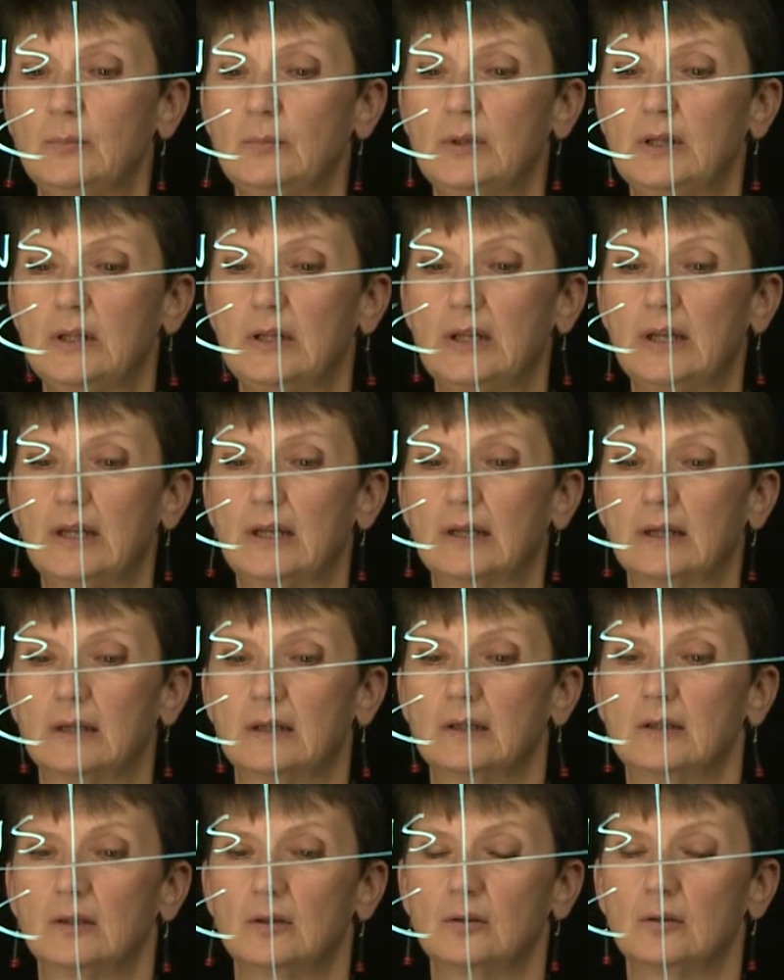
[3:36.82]
meaning
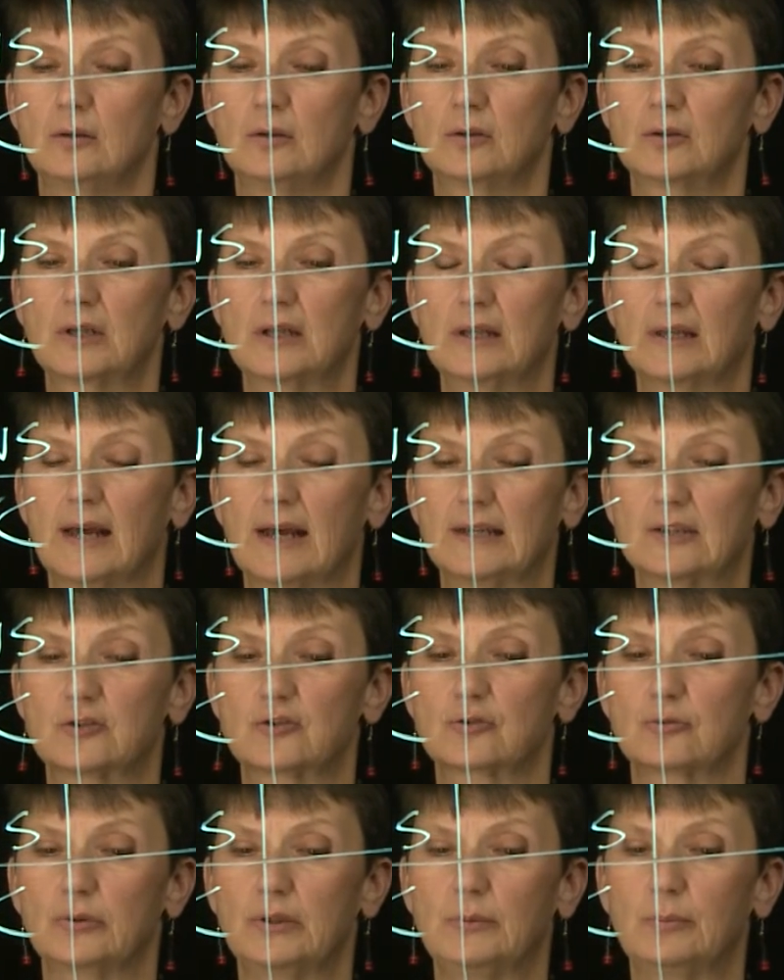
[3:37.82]
looking like
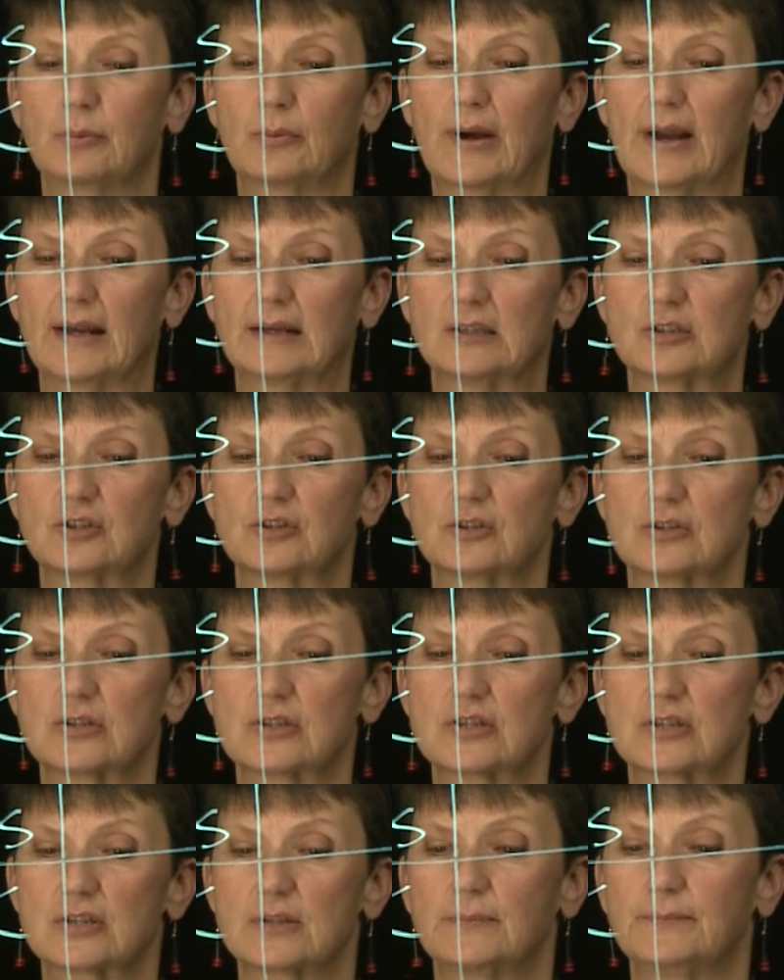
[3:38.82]
tree
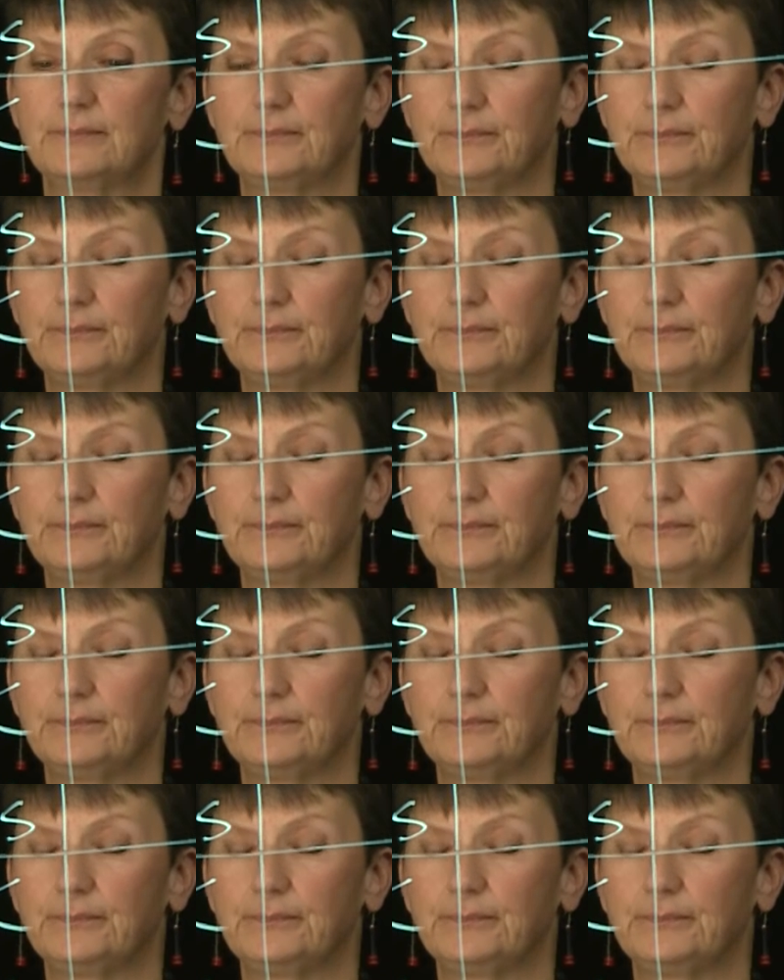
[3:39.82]
branches.